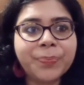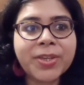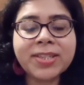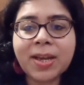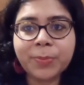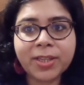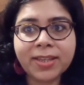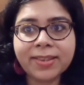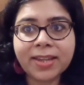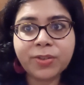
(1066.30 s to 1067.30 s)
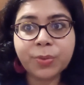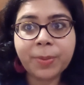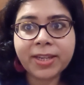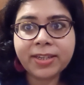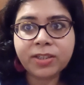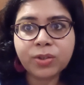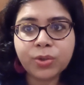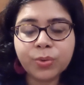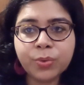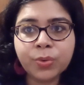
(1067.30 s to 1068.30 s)
something that you may need
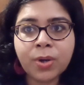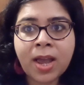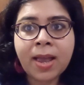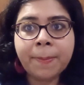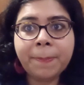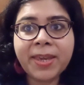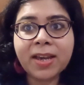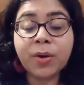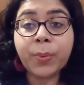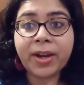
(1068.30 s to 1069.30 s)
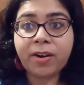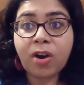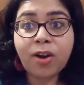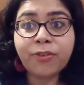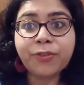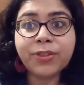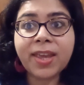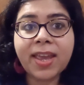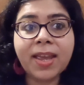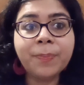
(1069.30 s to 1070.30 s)
to be aware of.
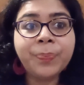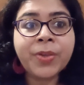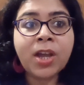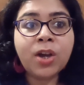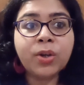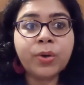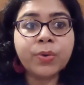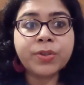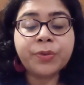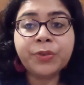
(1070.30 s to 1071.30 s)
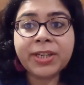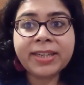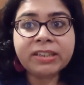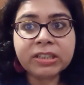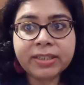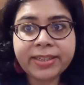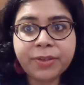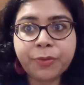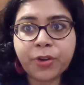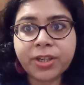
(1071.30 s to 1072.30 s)
They close up really early
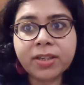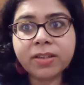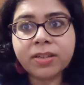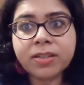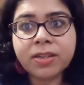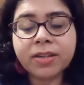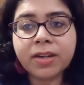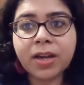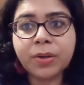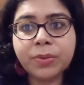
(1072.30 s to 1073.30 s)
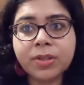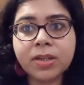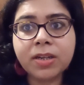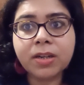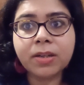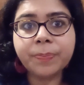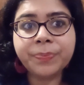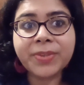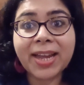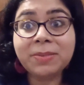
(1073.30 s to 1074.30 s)
for dinner around
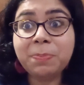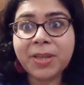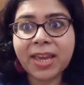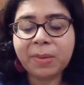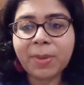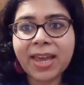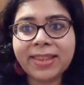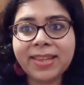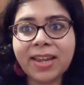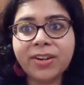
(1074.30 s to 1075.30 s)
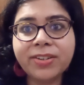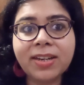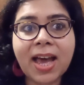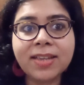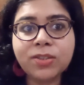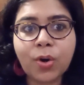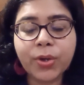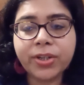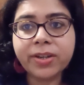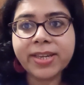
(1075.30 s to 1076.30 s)
9 p.m. and their last
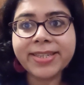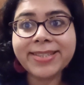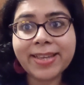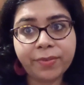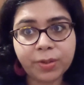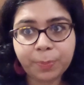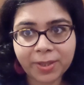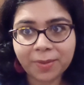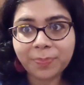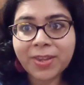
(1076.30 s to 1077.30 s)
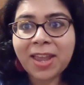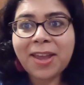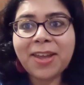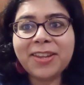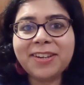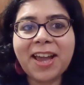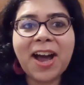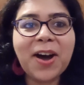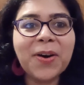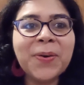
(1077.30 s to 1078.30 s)
order is 7 p.m.
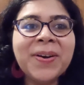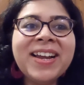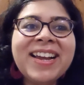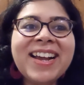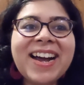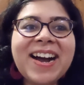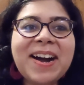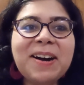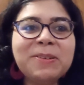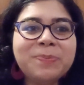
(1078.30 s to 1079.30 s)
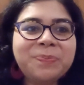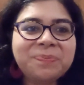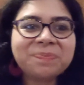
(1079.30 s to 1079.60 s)
Now, I'll